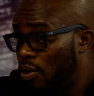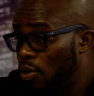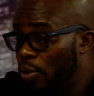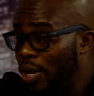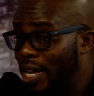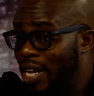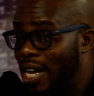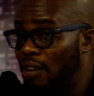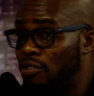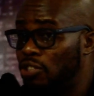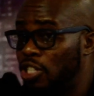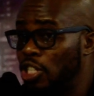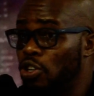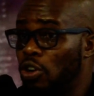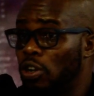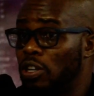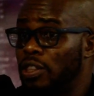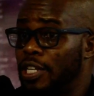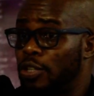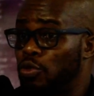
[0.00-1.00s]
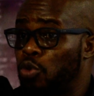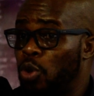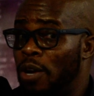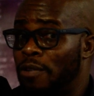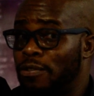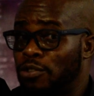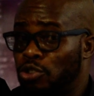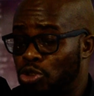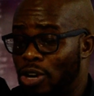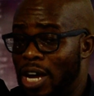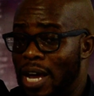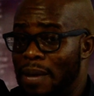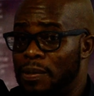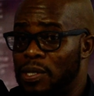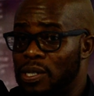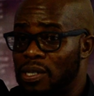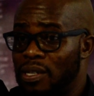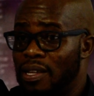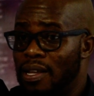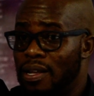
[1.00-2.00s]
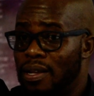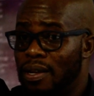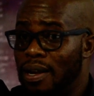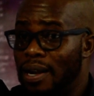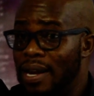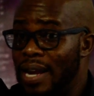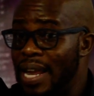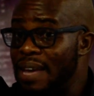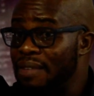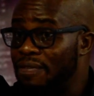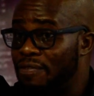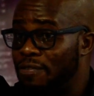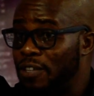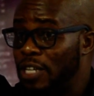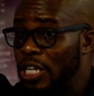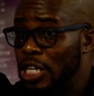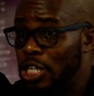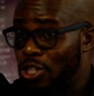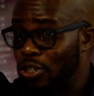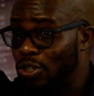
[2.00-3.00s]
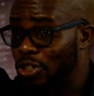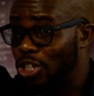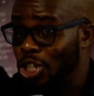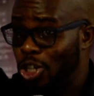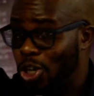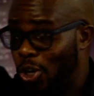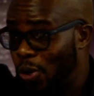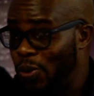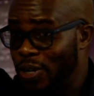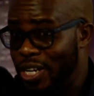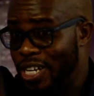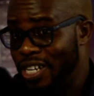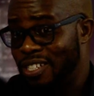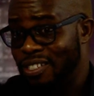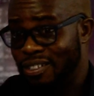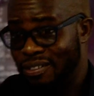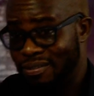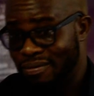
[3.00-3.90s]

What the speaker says: We counted all the 12 tribes. Levi is not included.